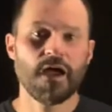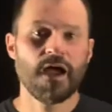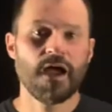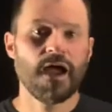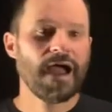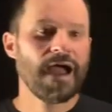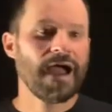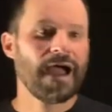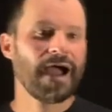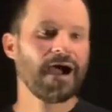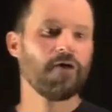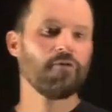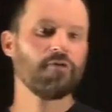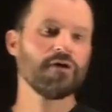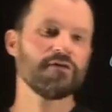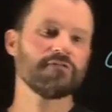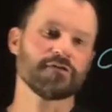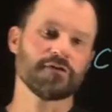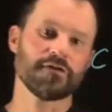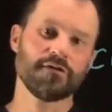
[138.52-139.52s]

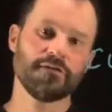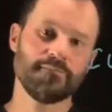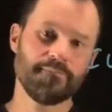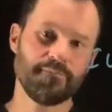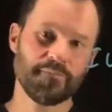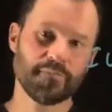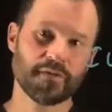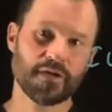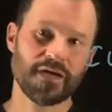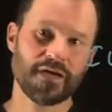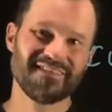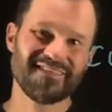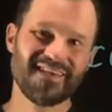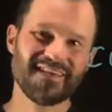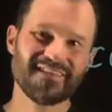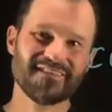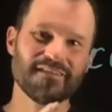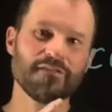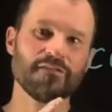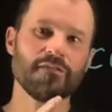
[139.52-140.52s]
However, it
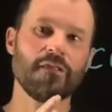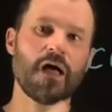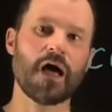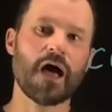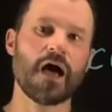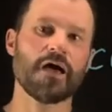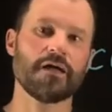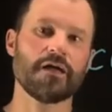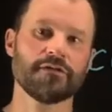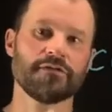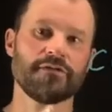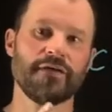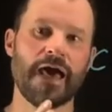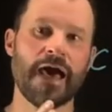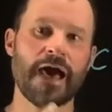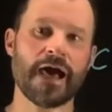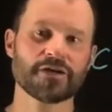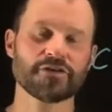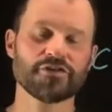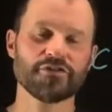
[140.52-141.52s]
takes a lot to
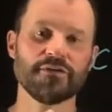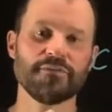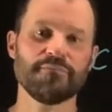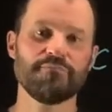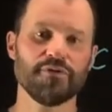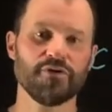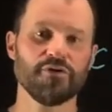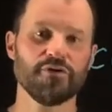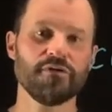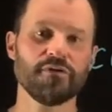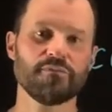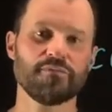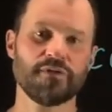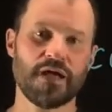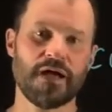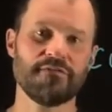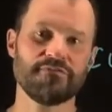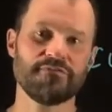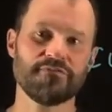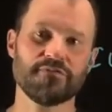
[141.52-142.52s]
actually build a
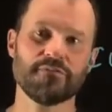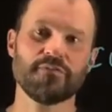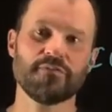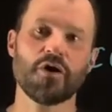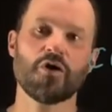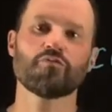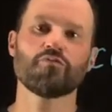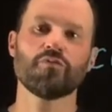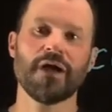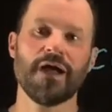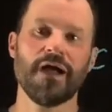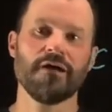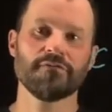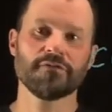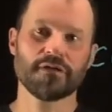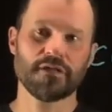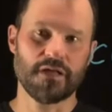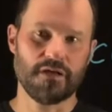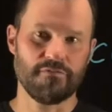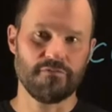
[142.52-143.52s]
platform around
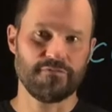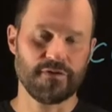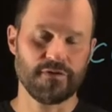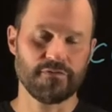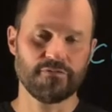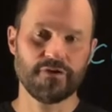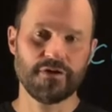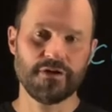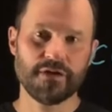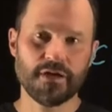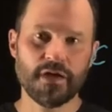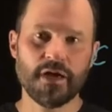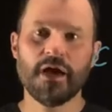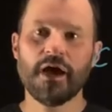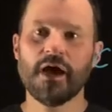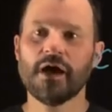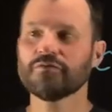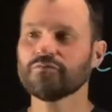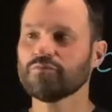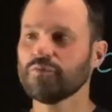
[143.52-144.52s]
Cloud Foundry,
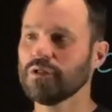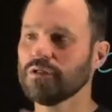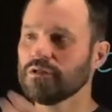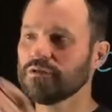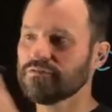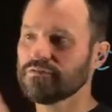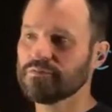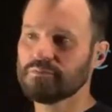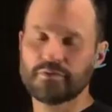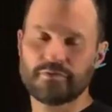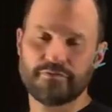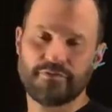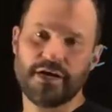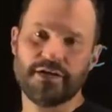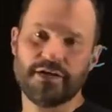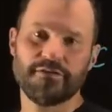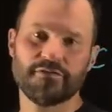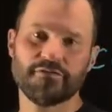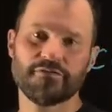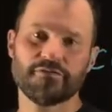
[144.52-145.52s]
as well as to provide
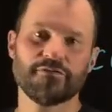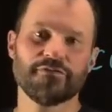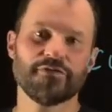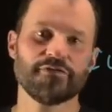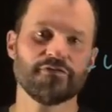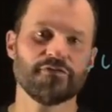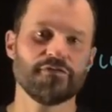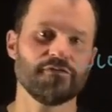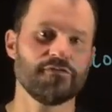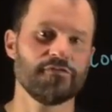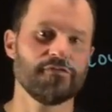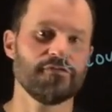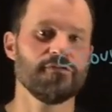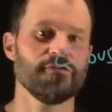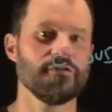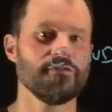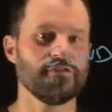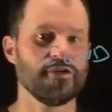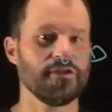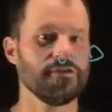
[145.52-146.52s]
the services to
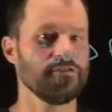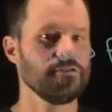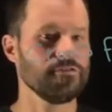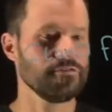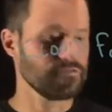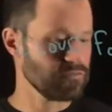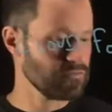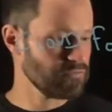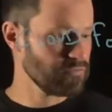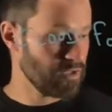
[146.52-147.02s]
those end users.